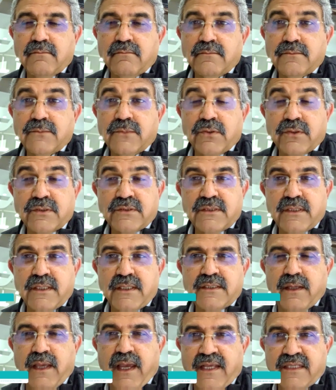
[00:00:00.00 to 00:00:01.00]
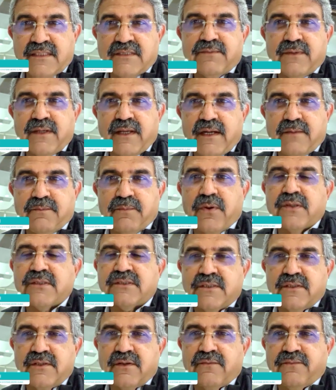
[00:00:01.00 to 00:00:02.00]
those days, as we had
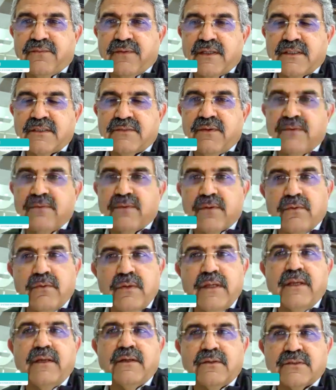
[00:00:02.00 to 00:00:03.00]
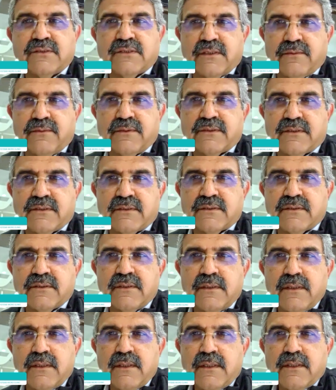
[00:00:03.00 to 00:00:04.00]
paucity of funds, we were only into services.
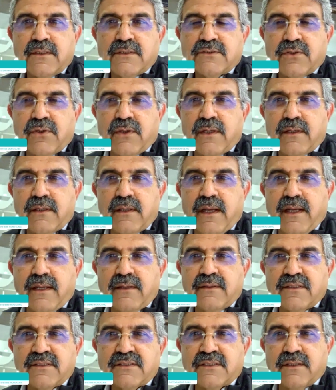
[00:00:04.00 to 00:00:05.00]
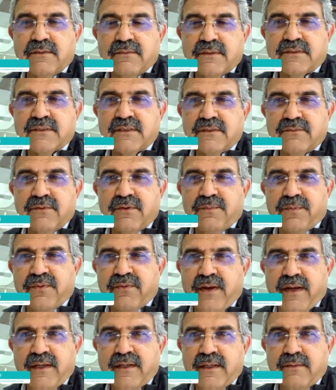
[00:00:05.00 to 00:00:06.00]
And the services were
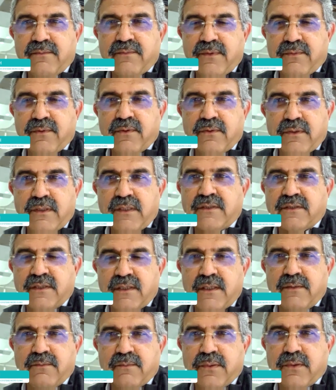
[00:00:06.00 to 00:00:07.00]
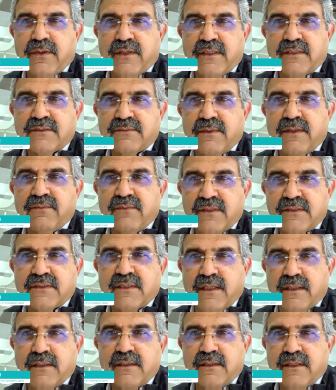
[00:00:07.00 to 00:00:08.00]
provided, we were only 3 employees when we
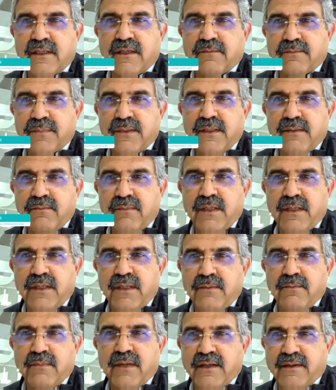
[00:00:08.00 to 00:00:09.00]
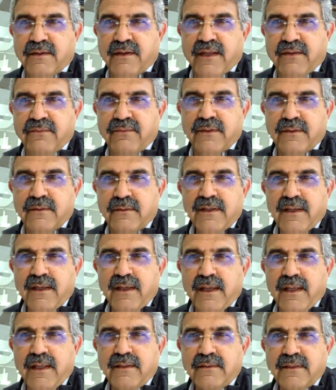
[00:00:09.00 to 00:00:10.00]
started the company, me, my driver,
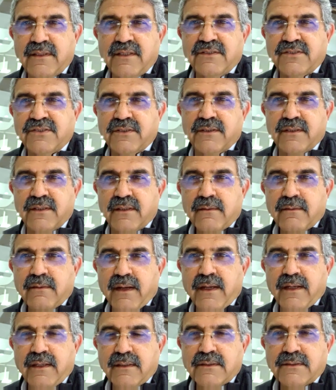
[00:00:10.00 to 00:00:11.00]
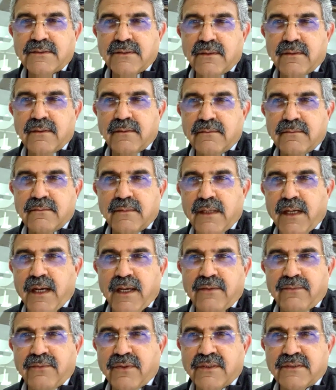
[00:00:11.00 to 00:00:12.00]
and the engineer, right? So
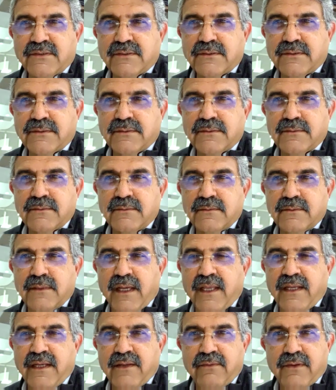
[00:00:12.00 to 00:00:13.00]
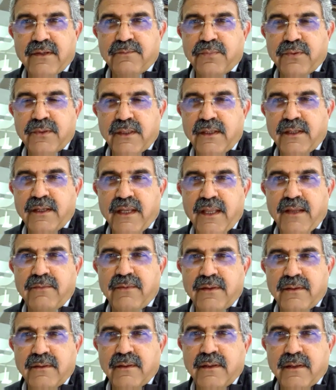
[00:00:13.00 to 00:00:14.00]
I never put
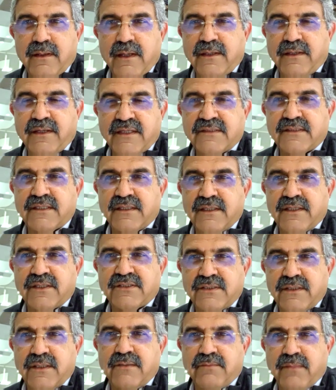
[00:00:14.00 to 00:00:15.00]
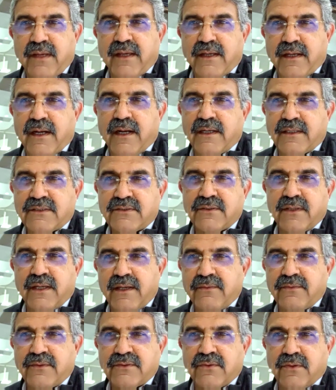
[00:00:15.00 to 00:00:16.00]
a designation in my card. So
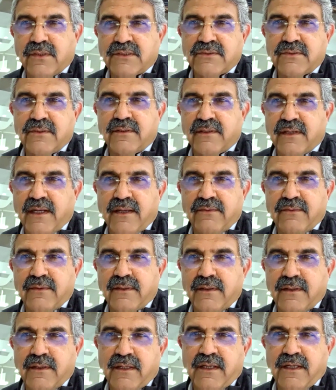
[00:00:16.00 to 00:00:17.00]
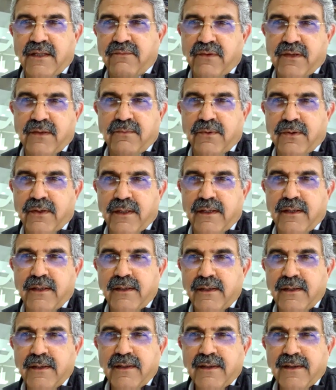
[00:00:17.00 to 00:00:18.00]
I was also a driver, a delivery boy,
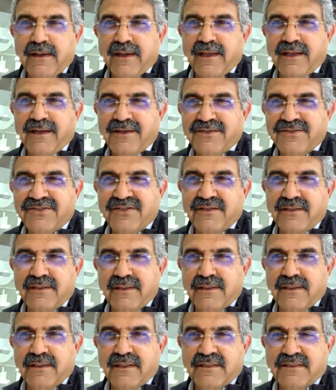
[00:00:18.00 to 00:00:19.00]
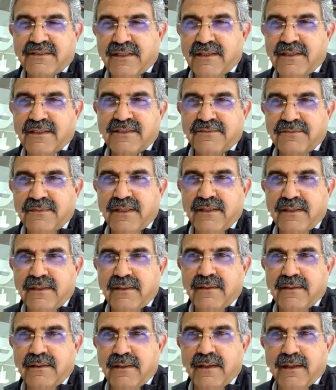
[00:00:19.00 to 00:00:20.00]
an engineer, a salesman,
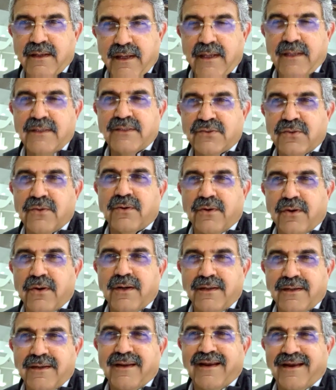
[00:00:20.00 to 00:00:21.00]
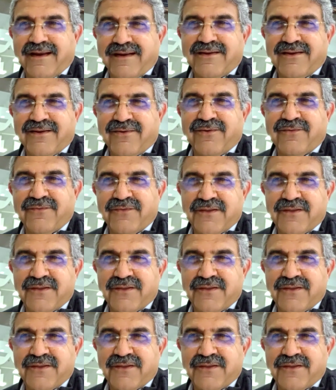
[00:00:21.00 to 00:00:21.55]
and so-called director of a